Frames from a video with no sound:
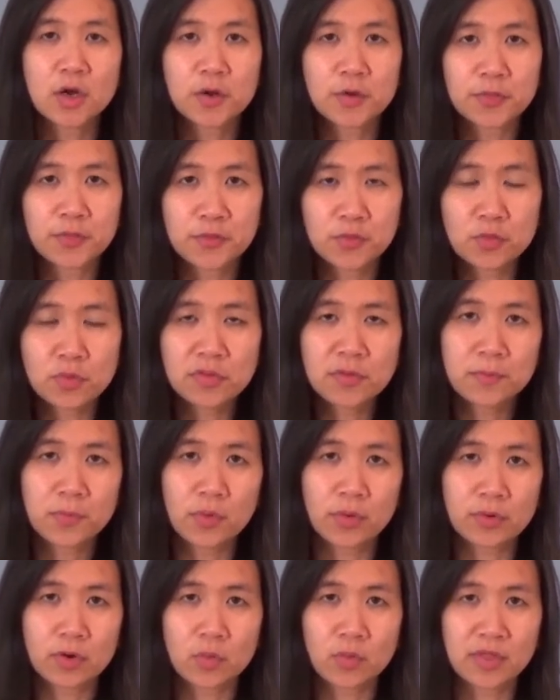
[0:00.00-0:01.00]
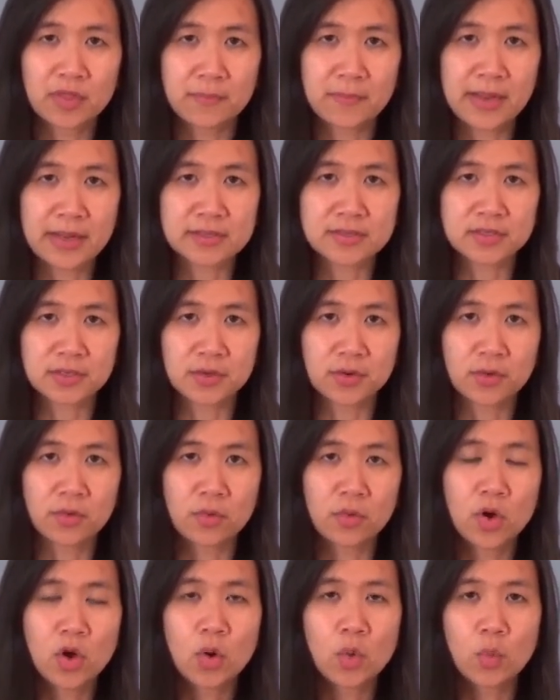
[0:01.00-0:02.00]
through the border with Mexico
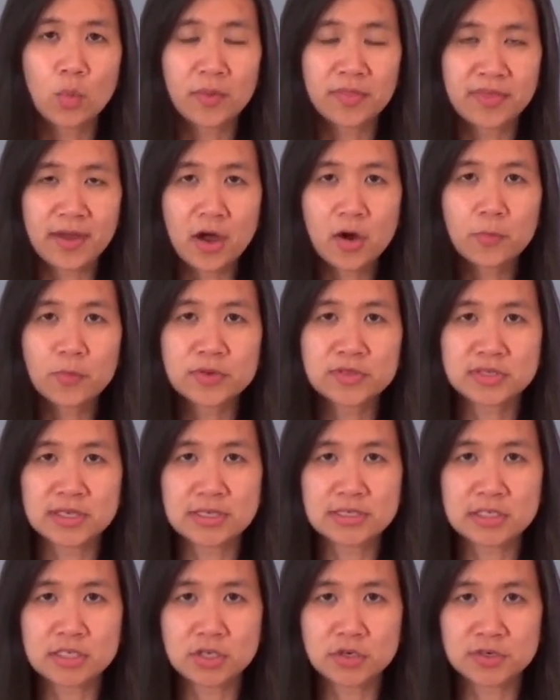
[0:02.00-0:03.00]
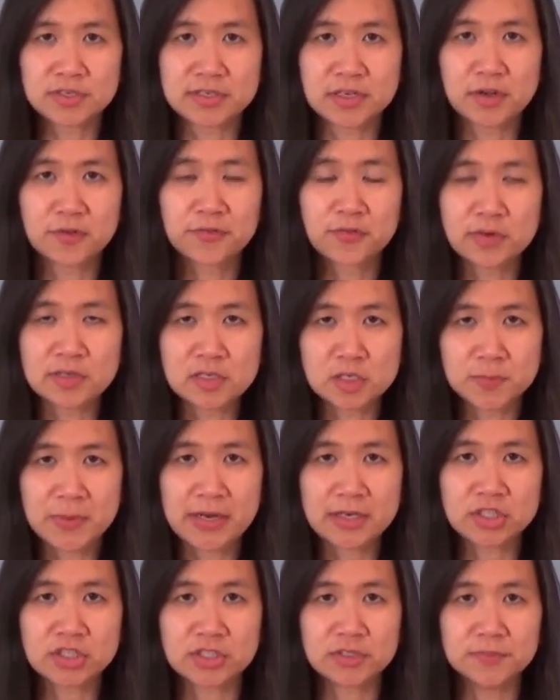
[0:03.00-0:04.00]
without presenting yourself for
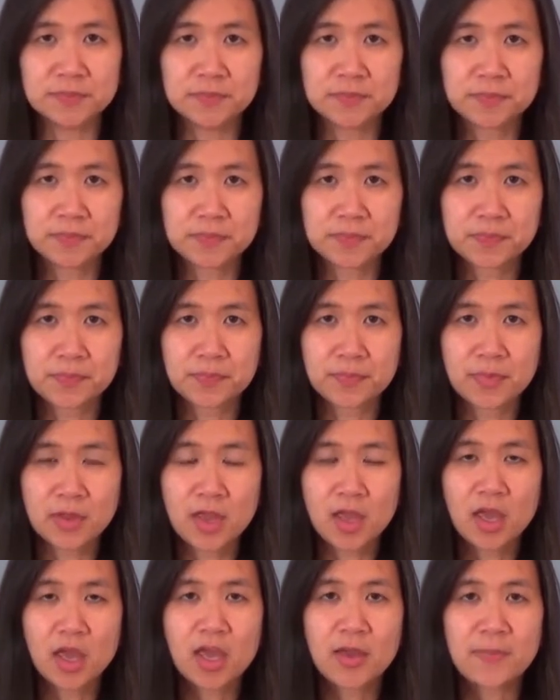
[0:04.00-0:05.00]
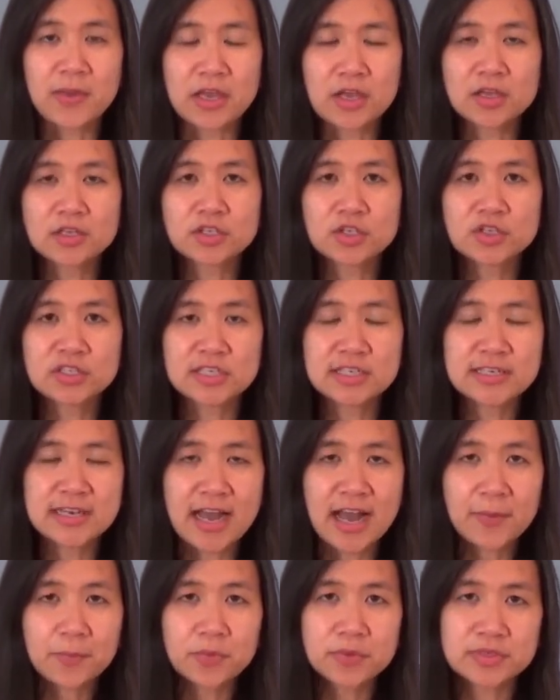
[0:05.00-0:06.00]
inspection. Because you did
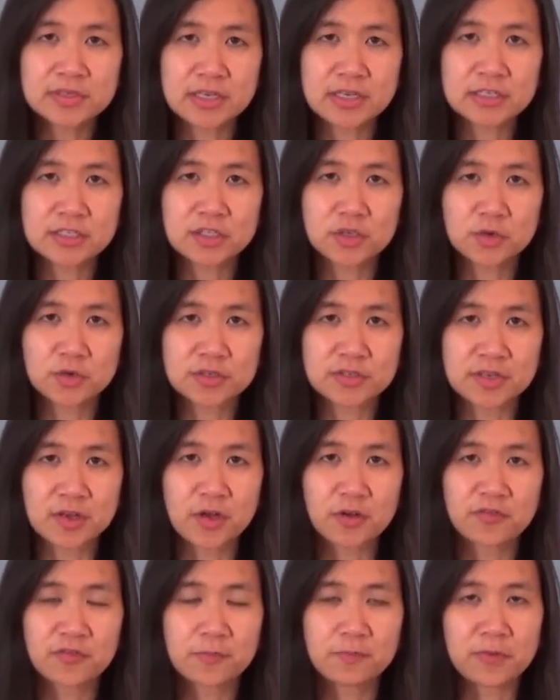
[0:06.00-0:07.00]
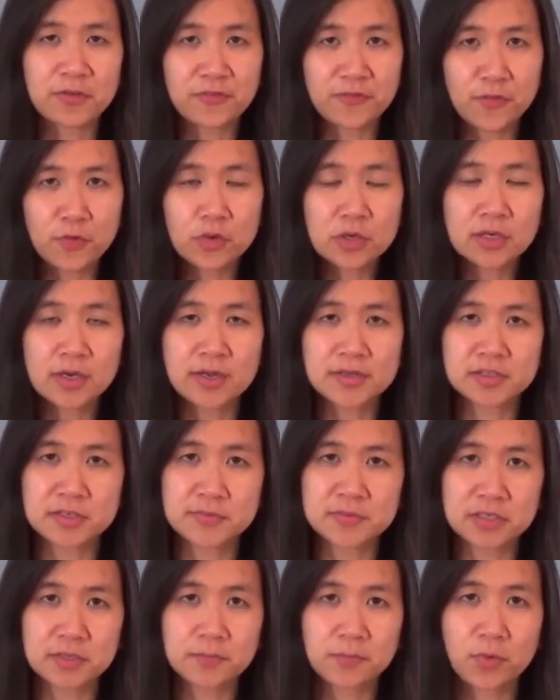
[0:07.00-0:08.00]
not present yourself before Customs
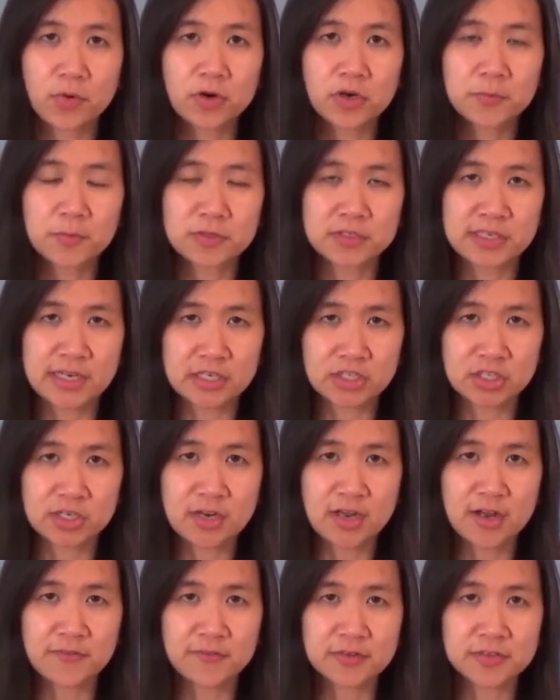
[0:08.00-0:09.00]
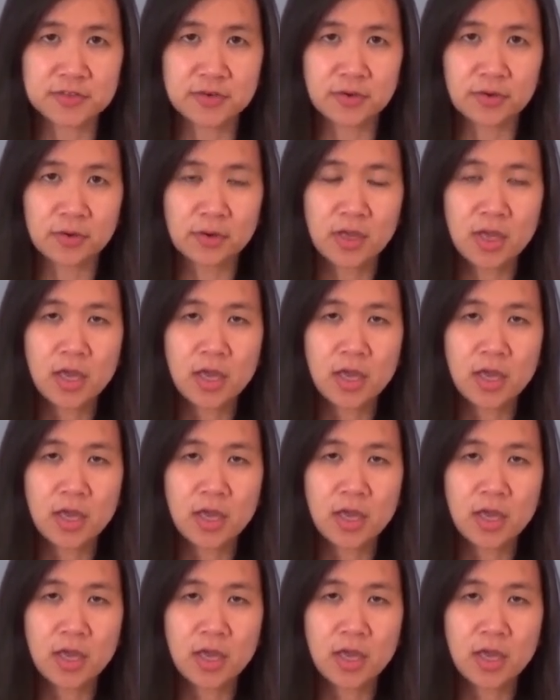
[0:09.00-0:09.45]
and Border Protection officer,